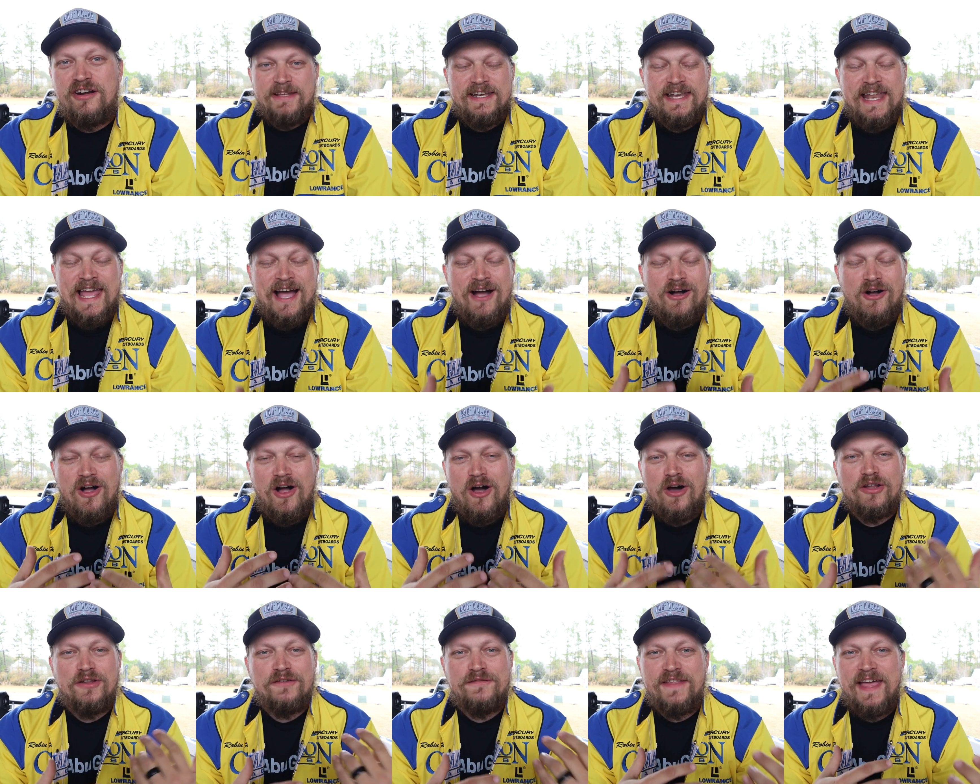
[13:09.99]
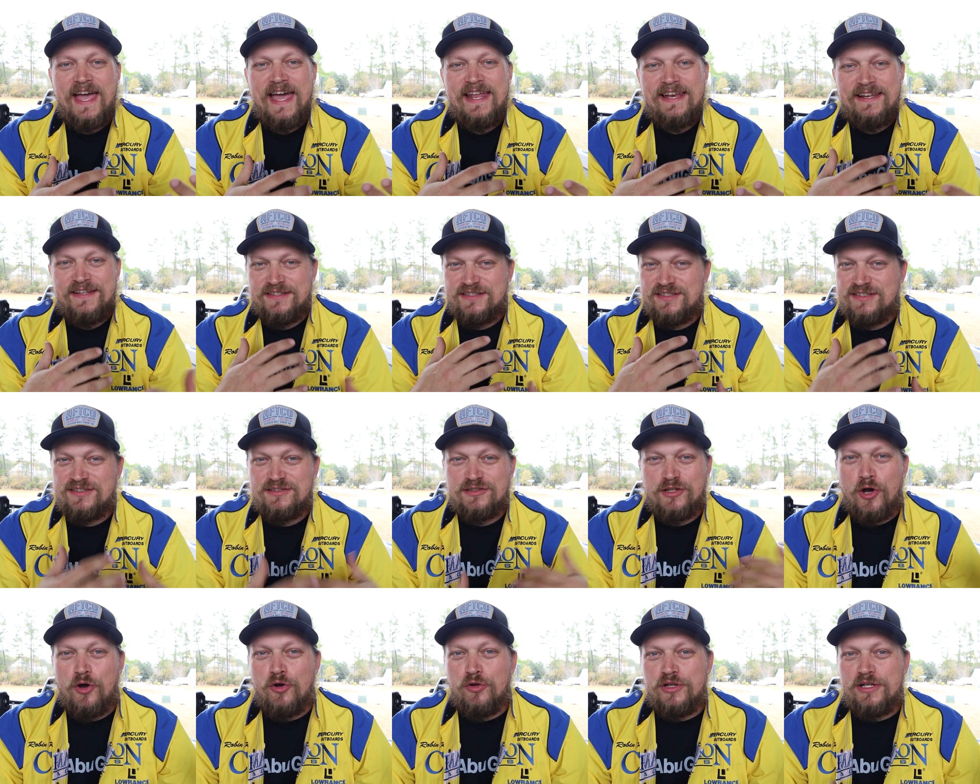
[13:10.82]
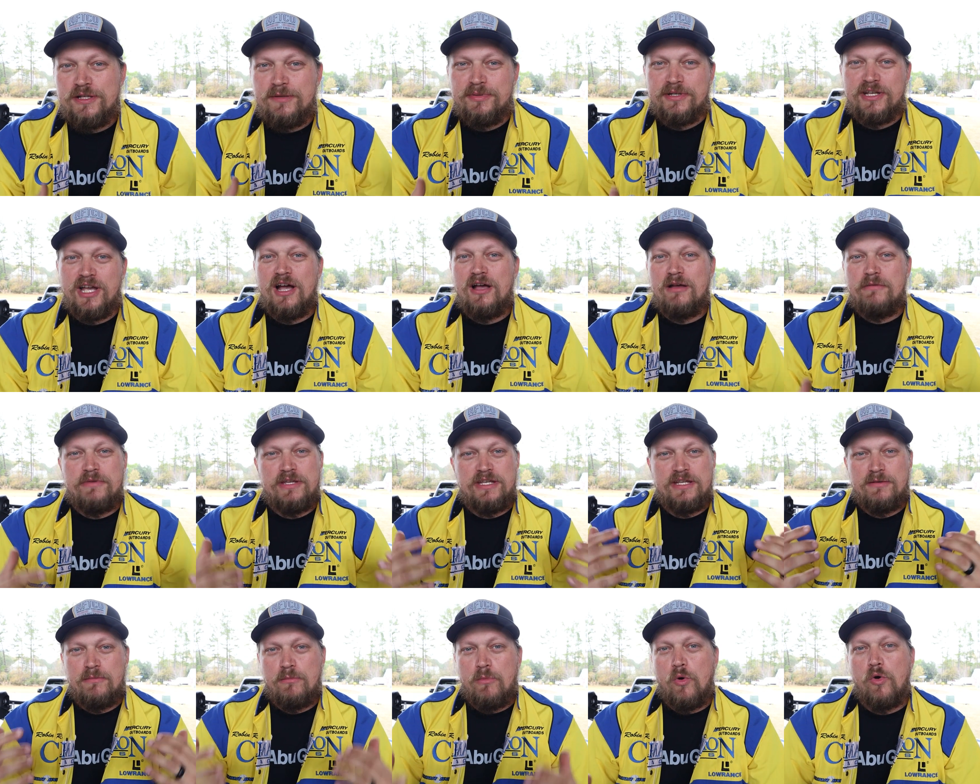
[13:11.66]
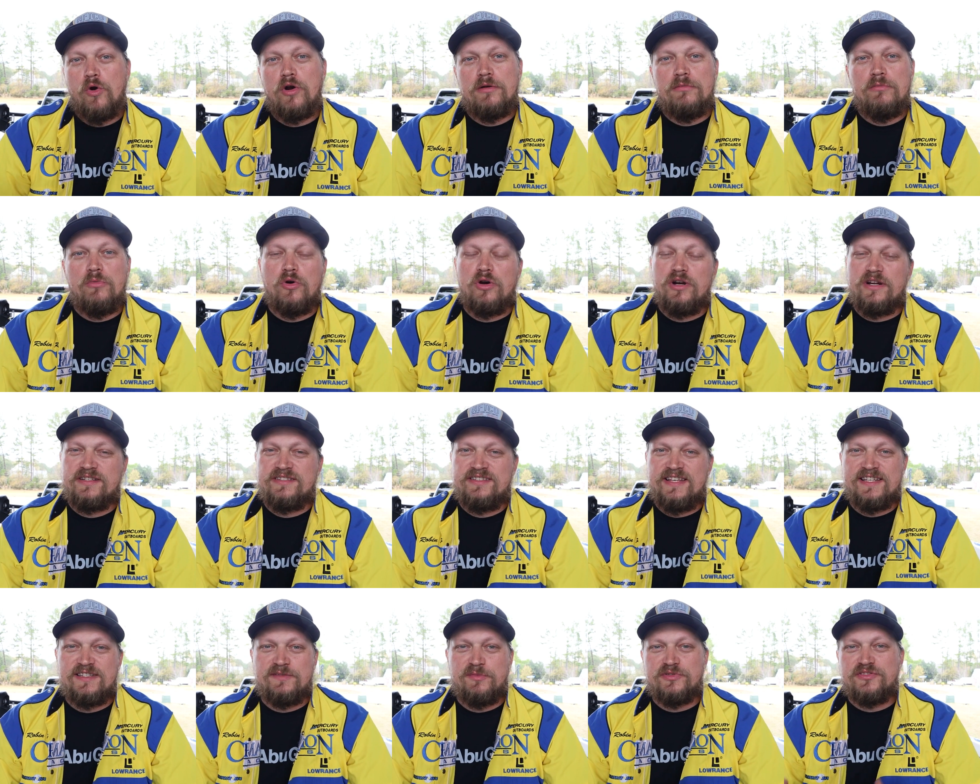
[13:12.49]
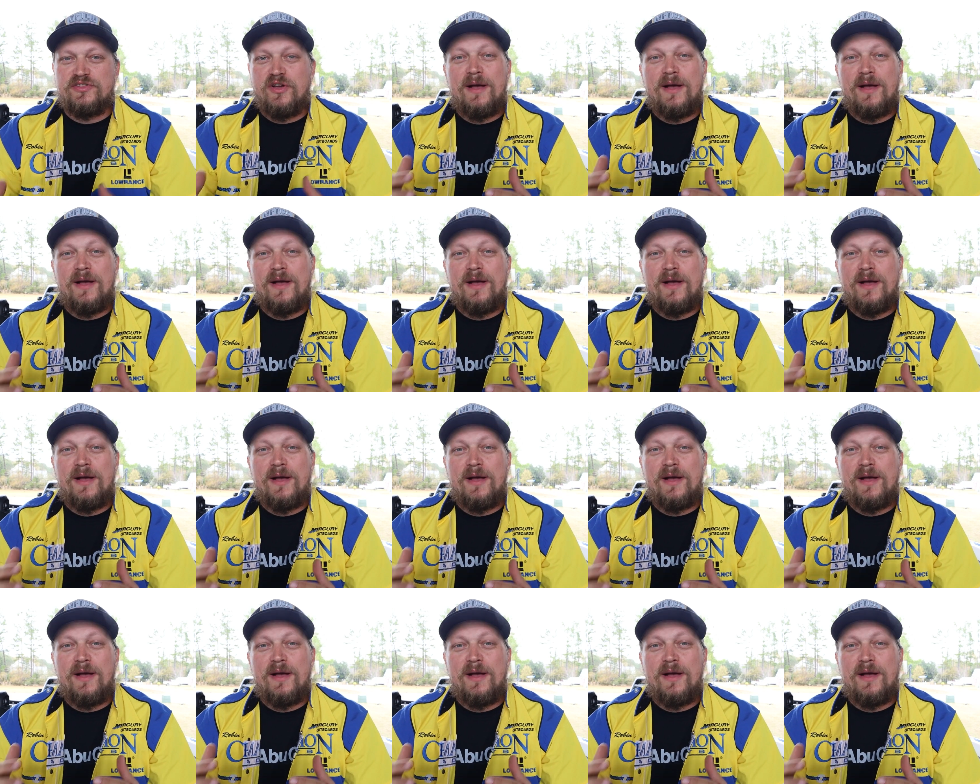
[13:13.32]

And now all of that is slowly becoming more and more accessible.